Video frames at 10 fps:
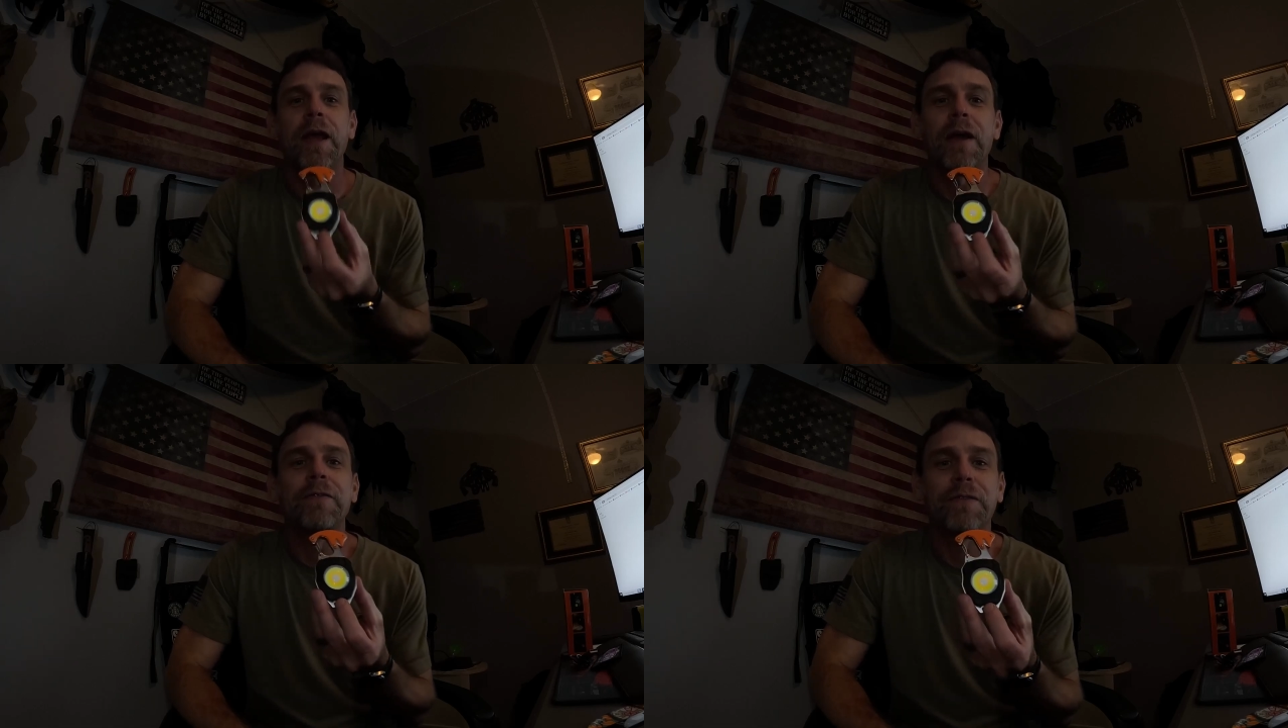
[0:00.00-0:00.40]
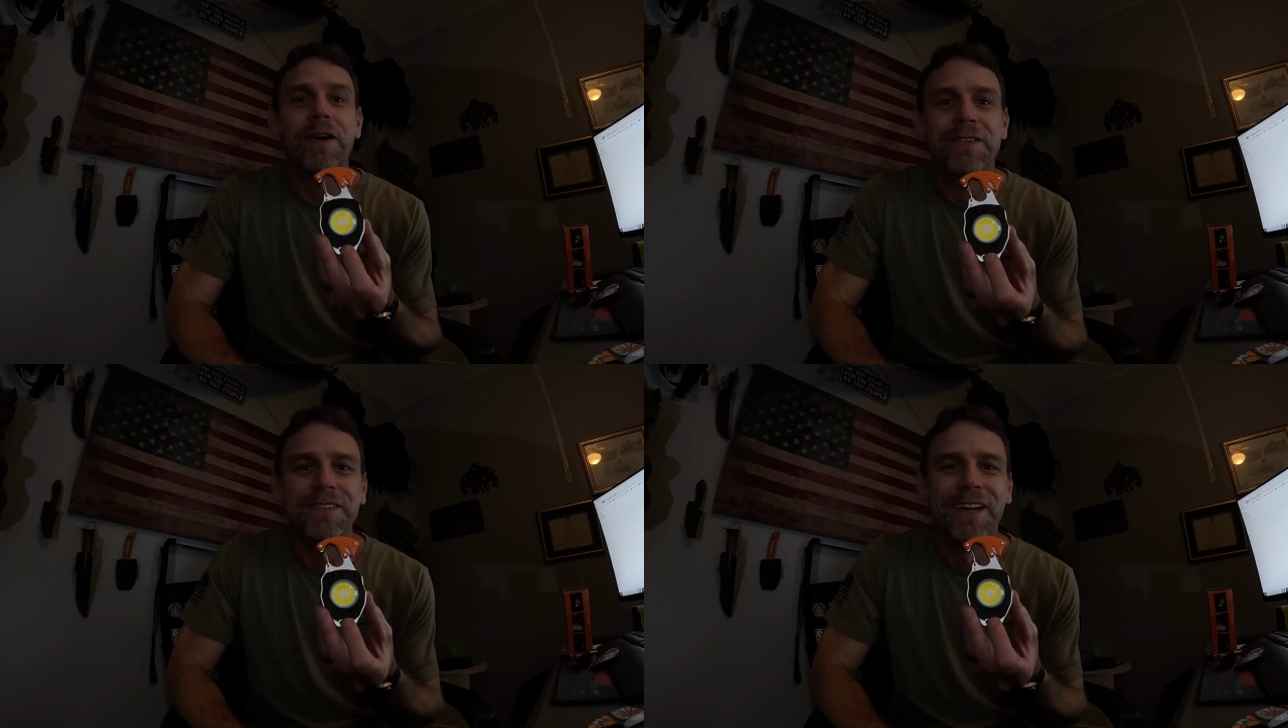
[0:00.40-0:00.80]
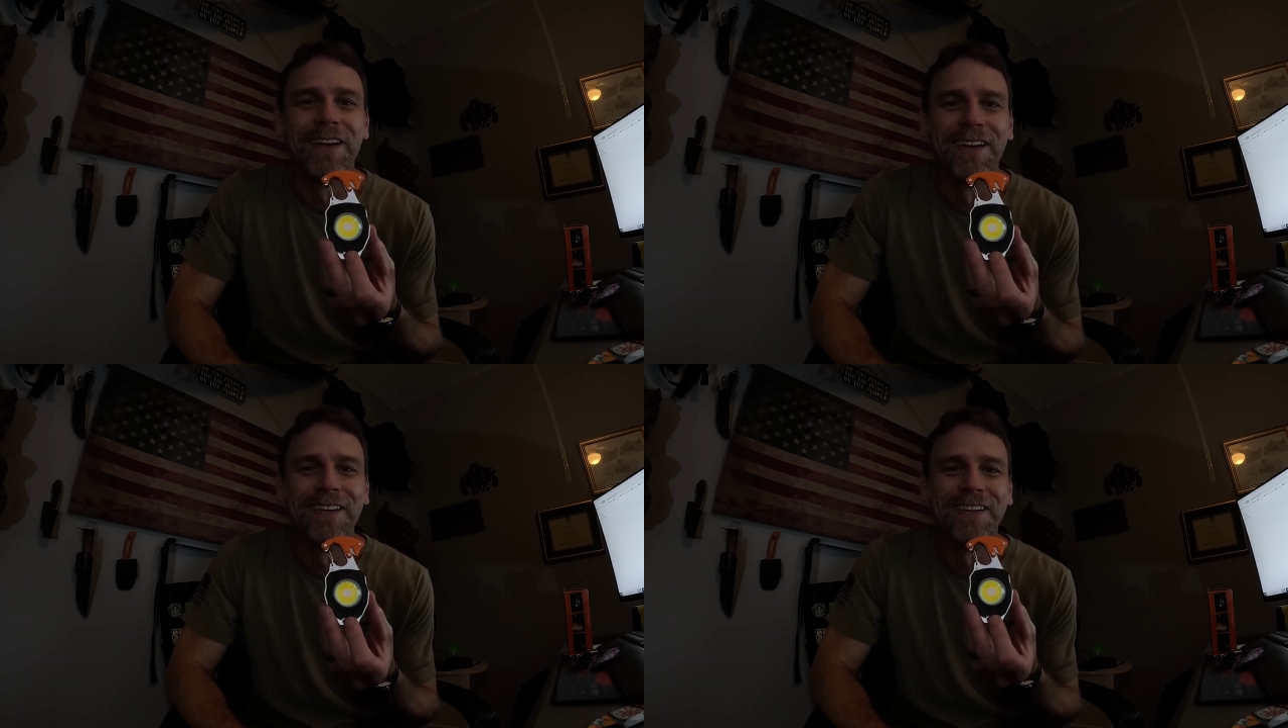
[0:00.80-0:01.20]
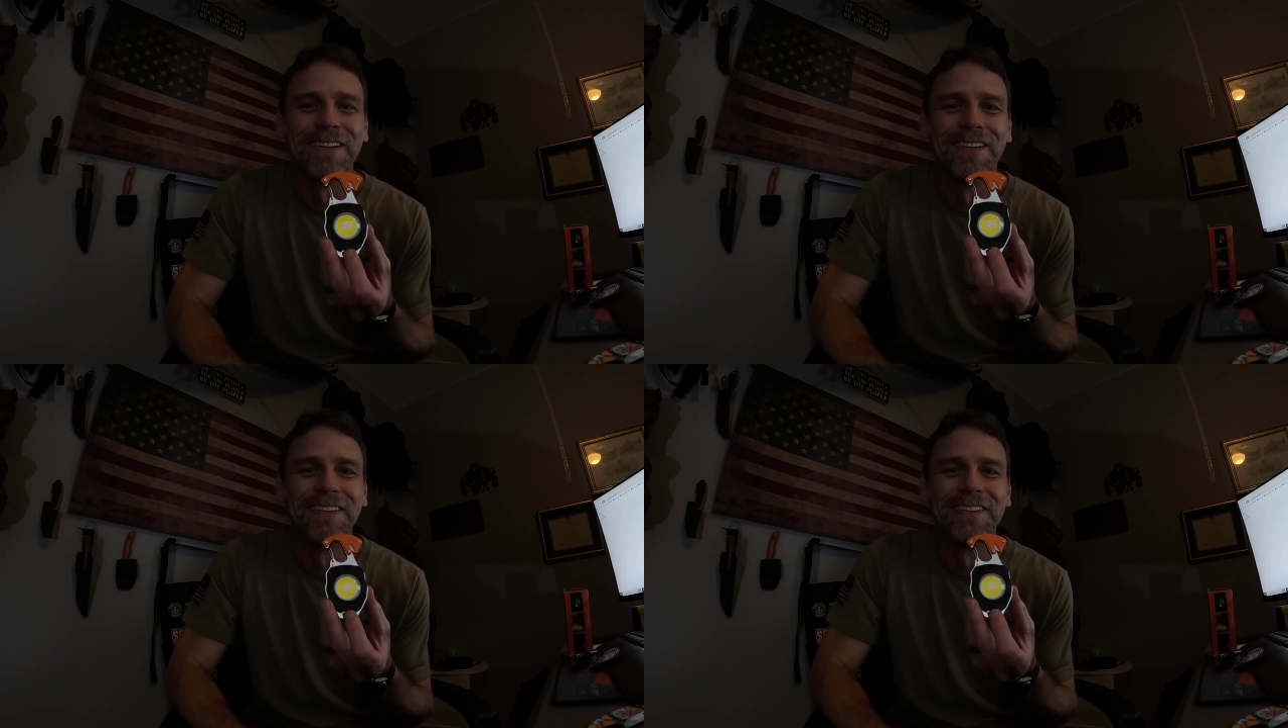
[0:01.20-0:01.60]
have fun.
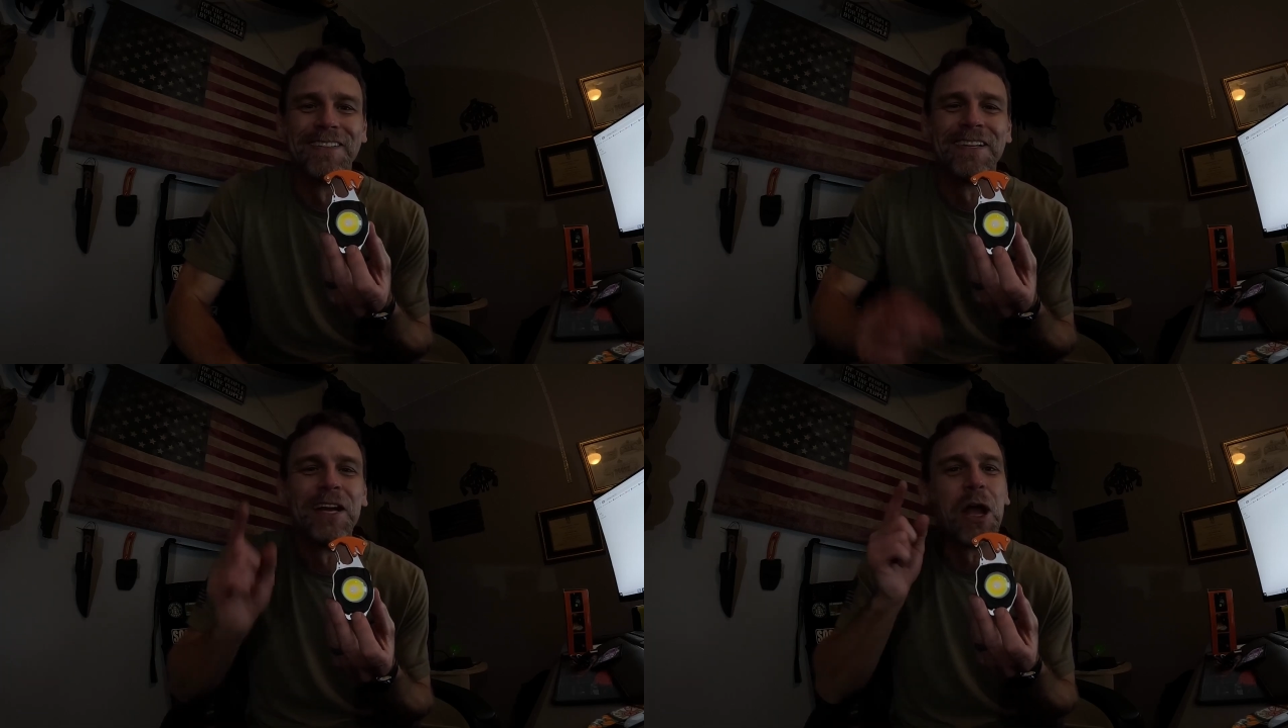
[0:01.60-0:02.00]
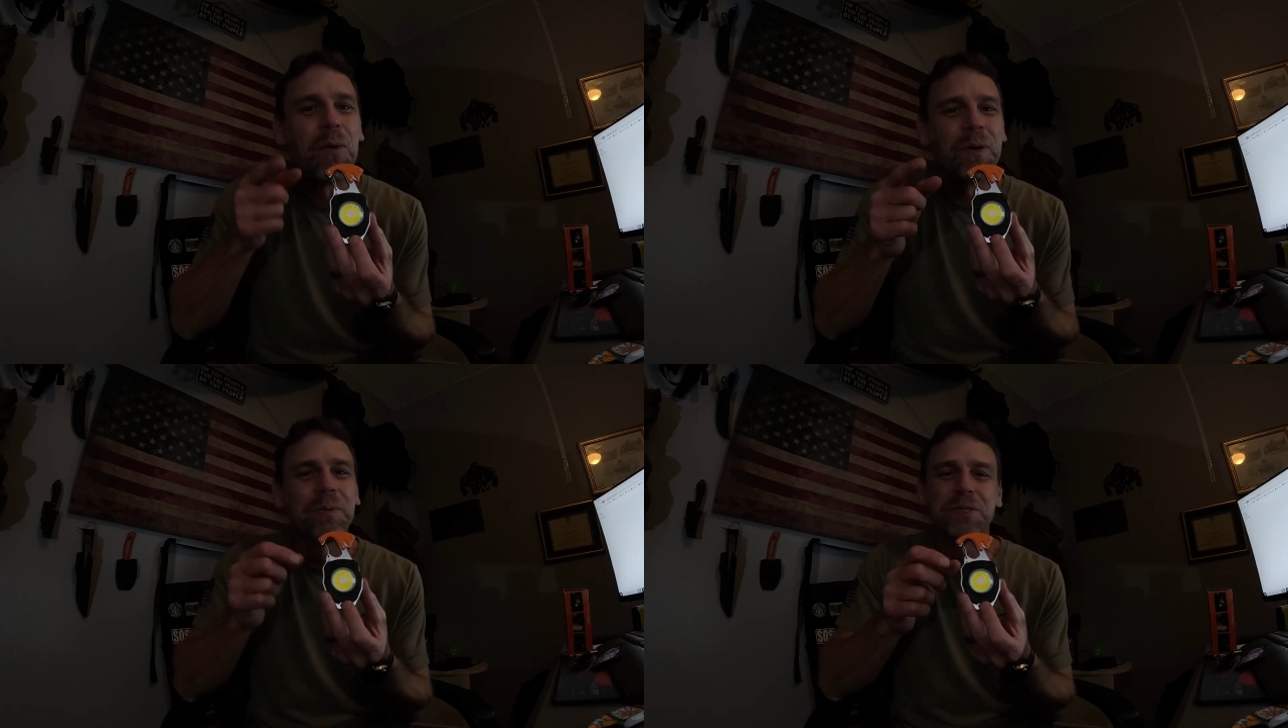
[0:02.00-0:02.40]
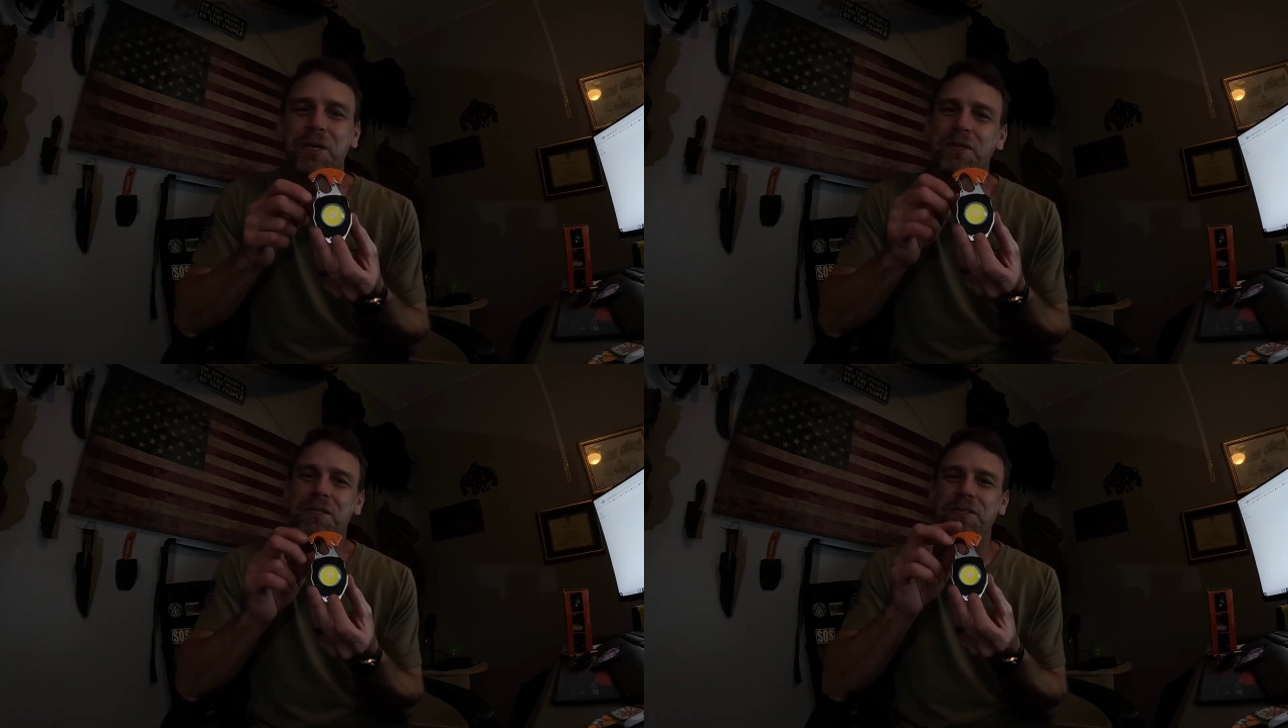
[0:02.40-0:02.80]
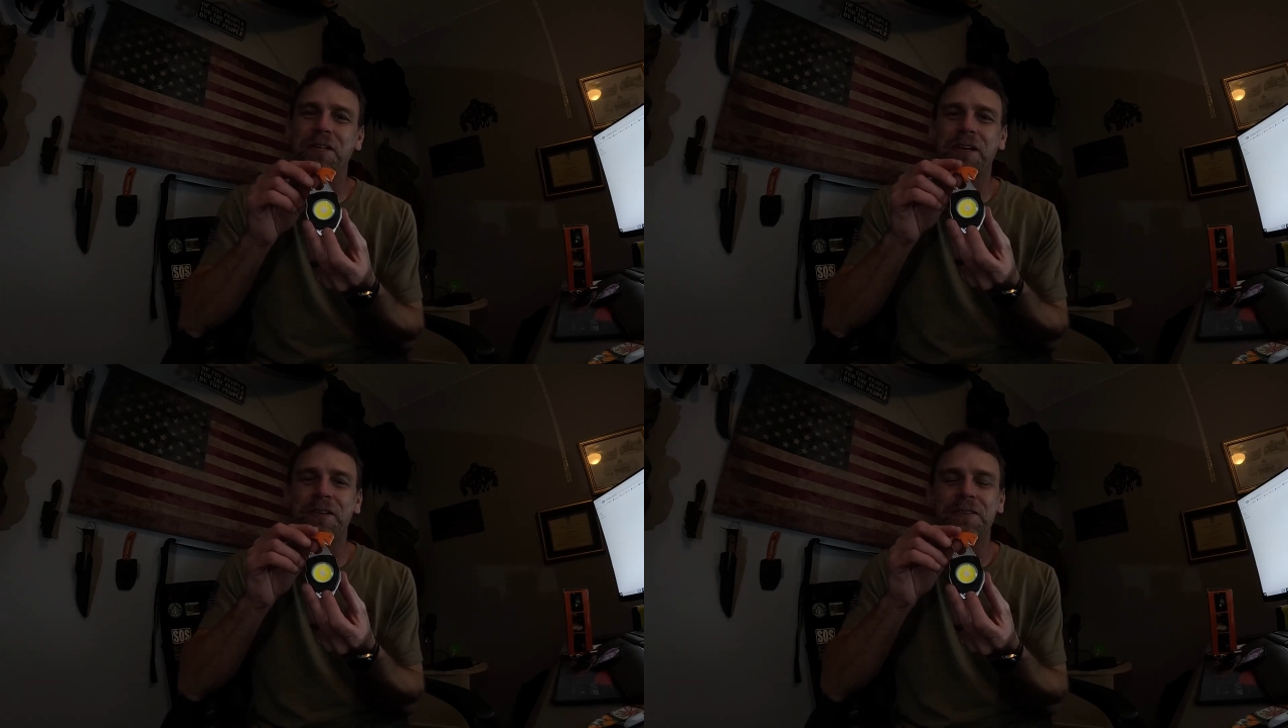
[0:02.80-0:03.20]
We will talk to you
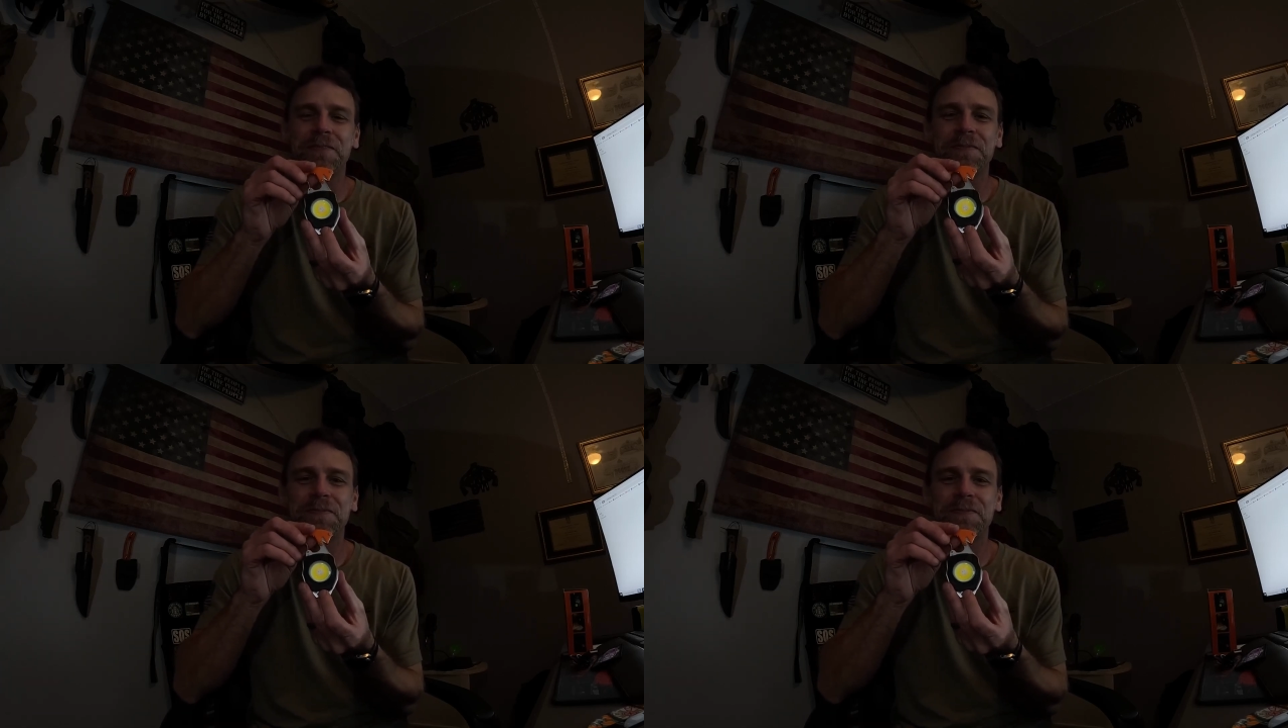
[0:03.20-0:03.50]
later.